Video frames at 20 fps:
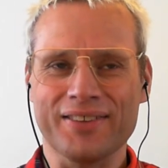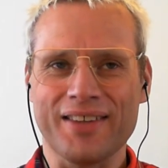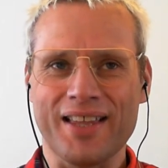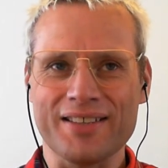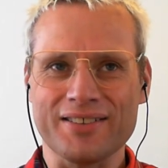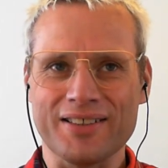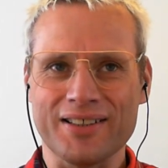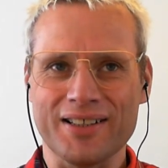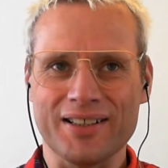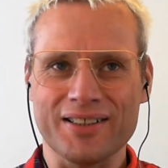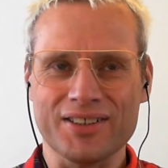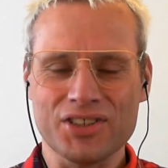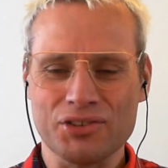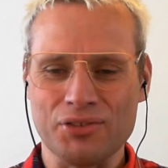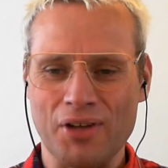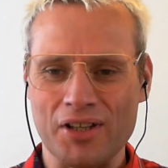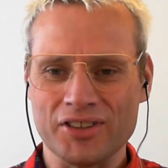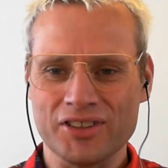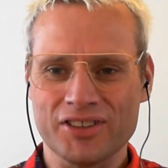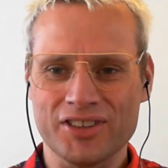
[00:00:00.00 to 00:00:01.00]
There's a
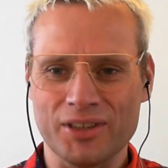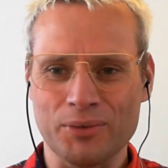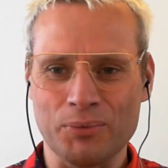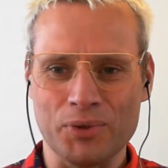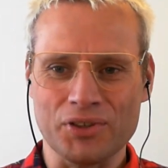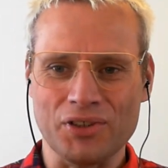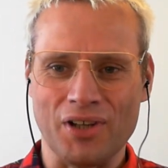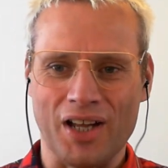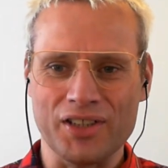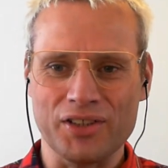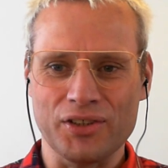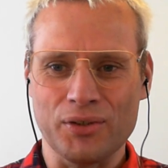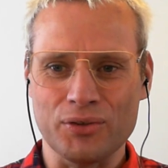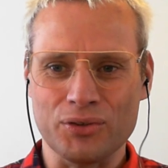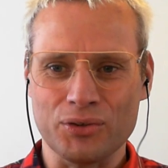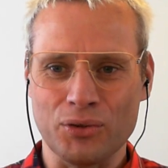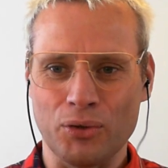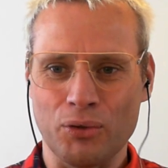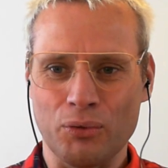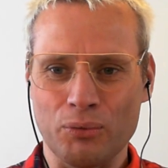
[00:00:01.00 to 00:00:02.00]
strategy which I
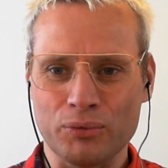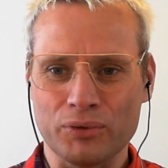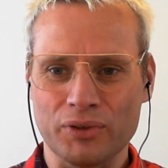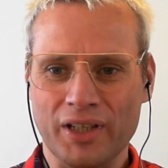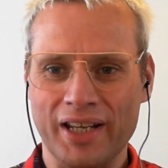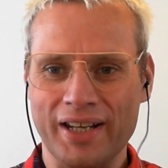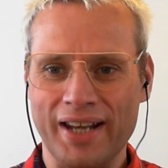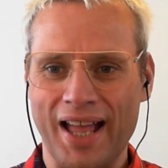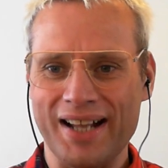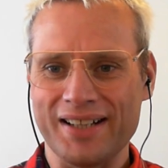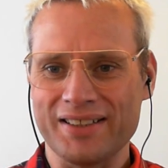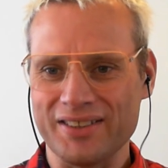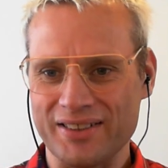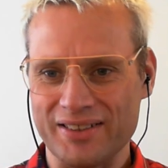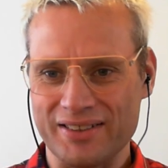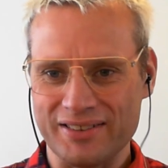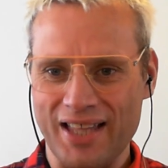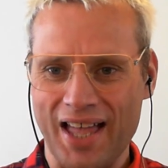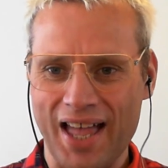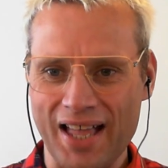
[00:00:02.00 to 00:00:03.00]
use called connect
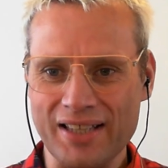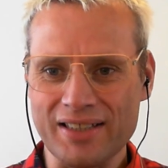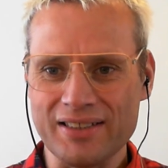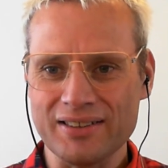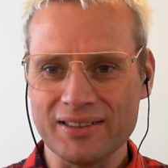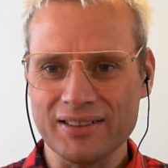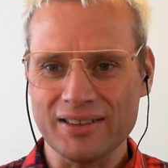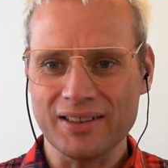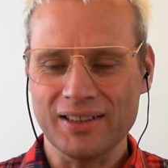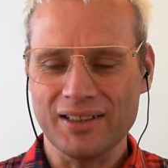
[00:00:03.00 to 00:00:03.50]
and set.